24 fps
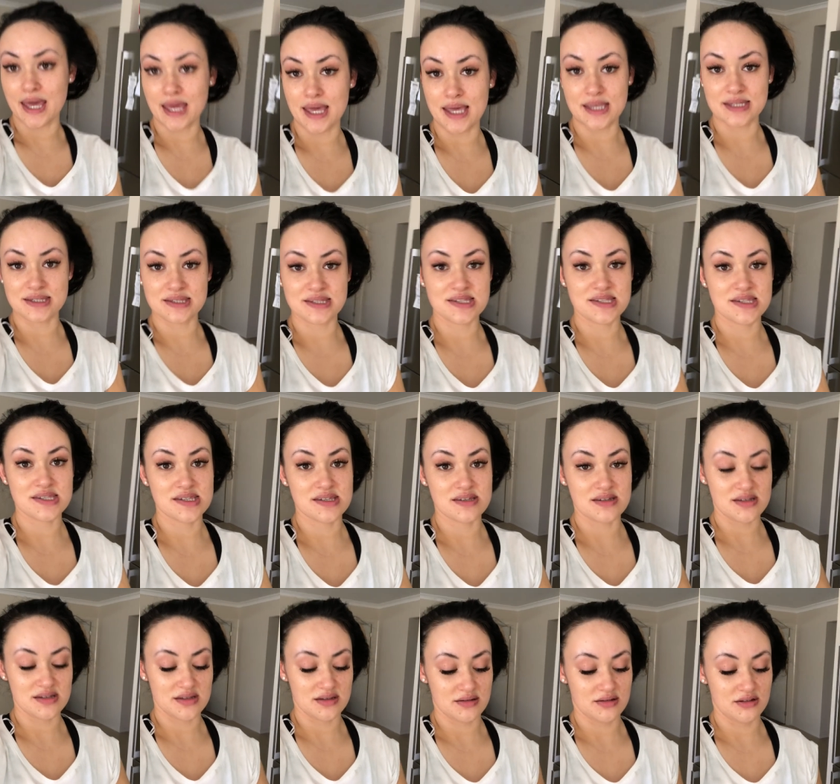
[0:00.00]
it's
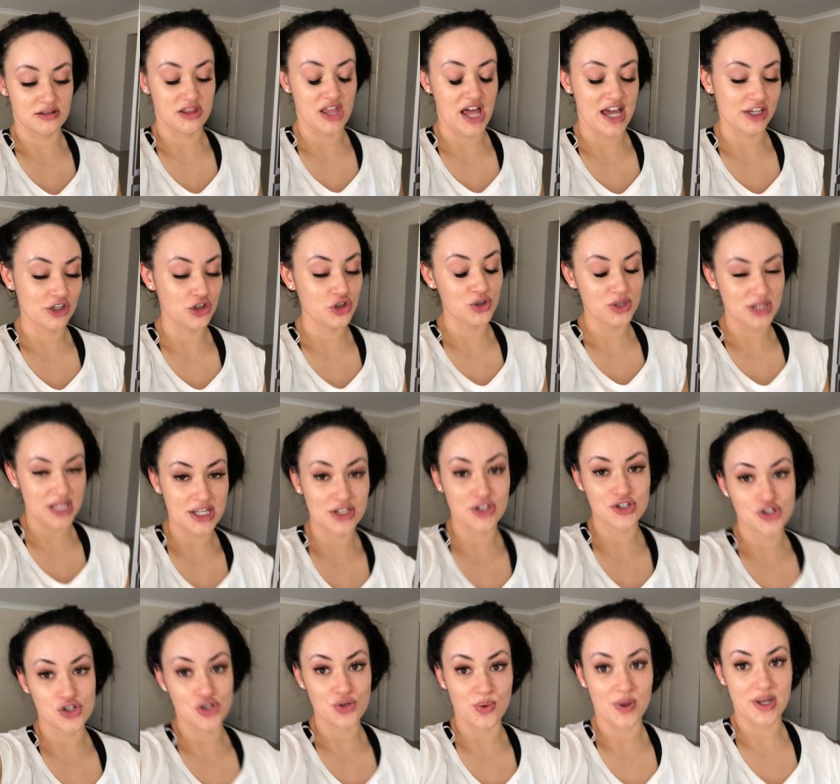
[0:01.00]
like you need
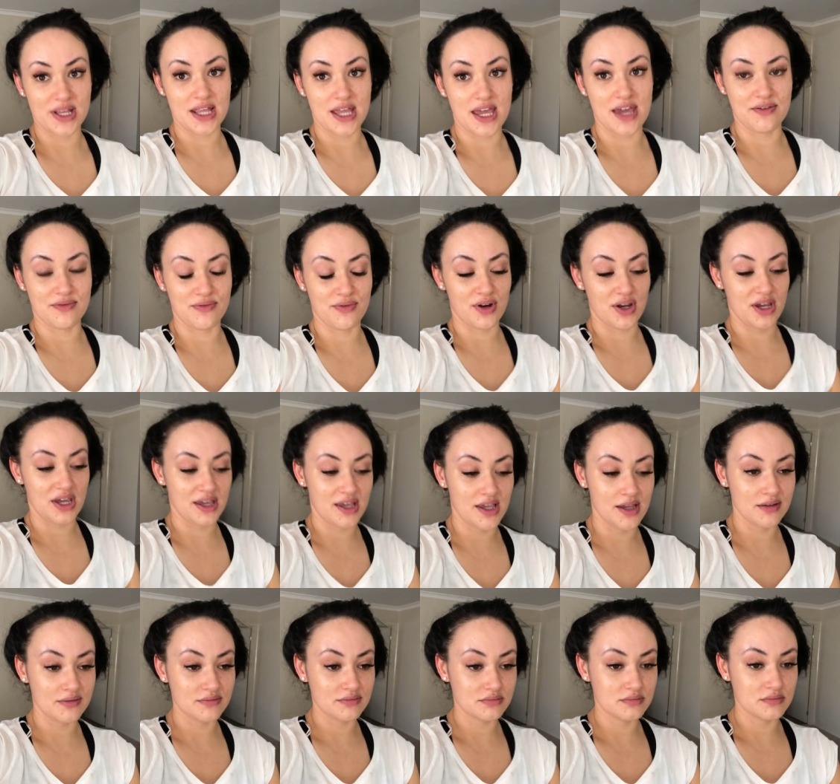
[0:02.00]
to do it
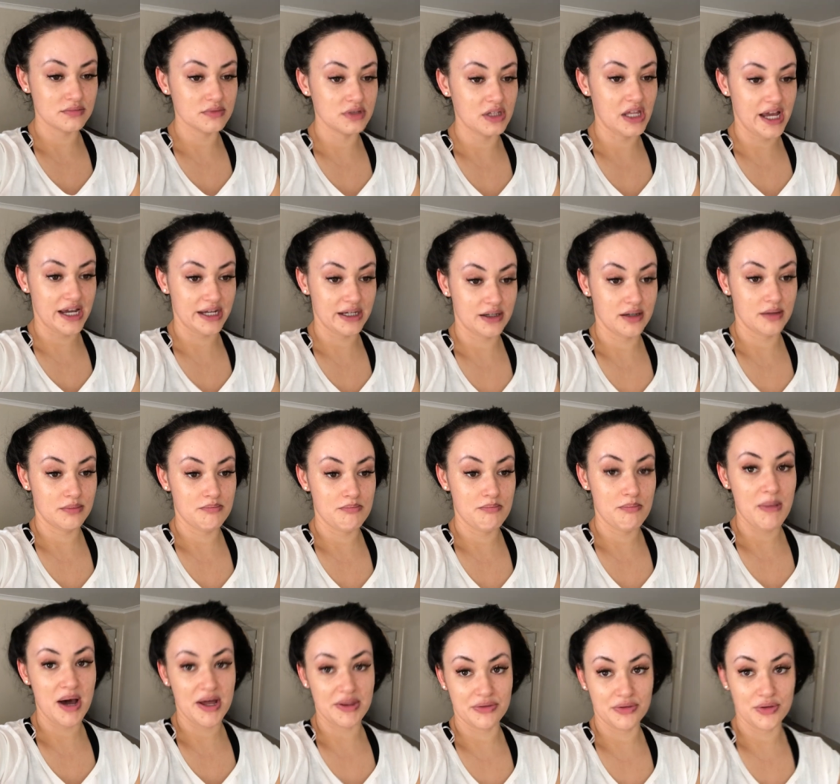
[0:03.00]
every like
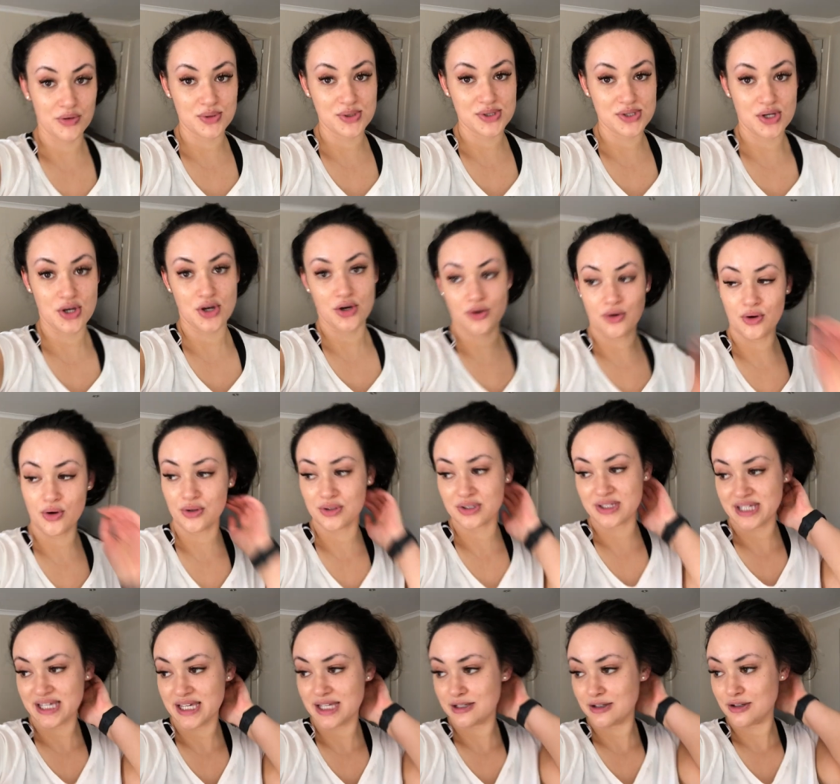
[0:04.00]
month or so on
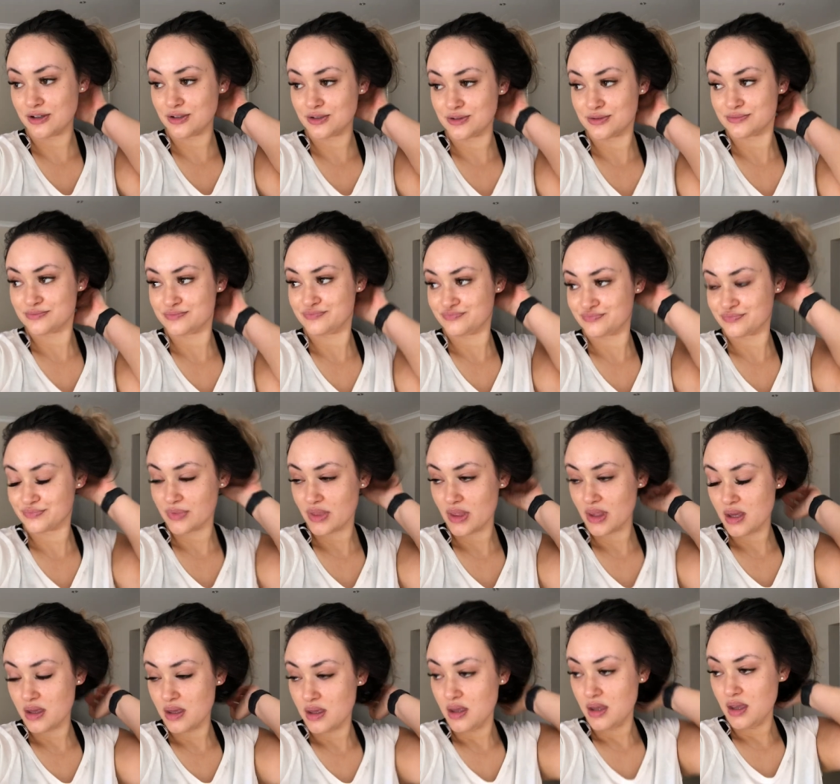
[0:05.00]
keto.
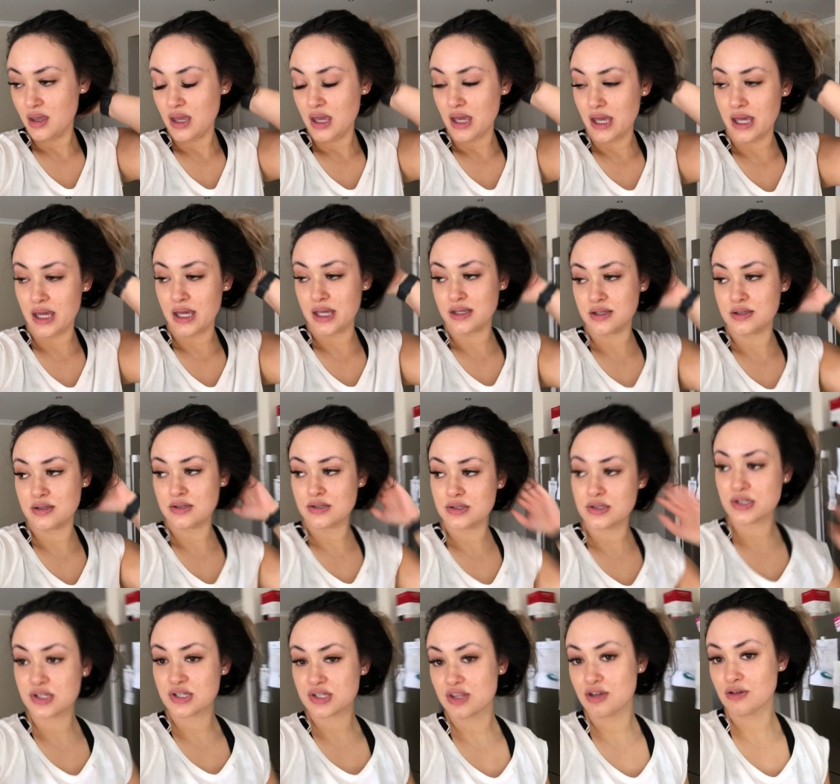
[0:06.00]

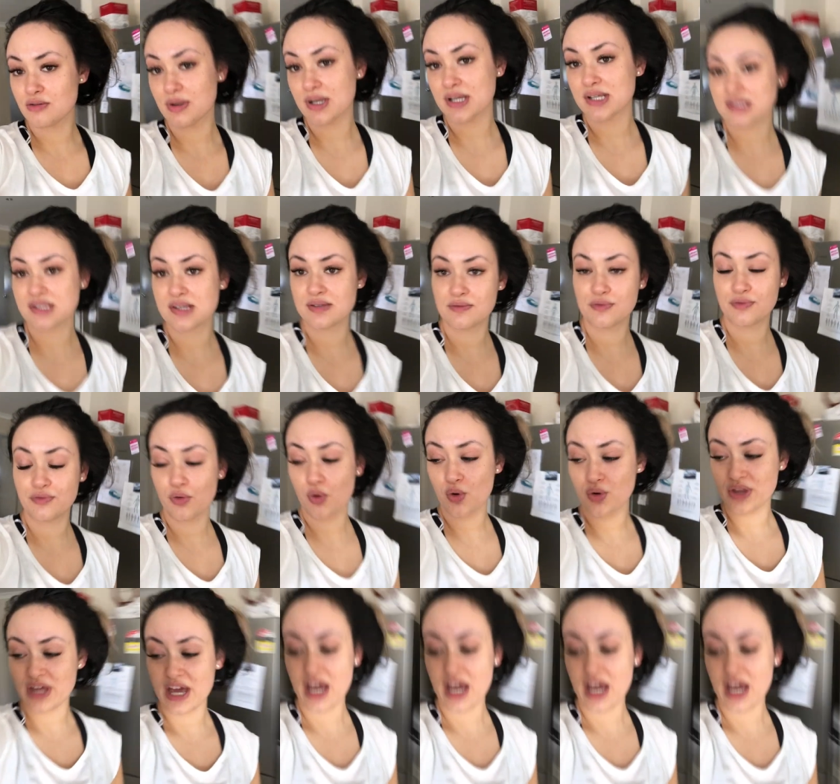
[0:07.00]
And the reason for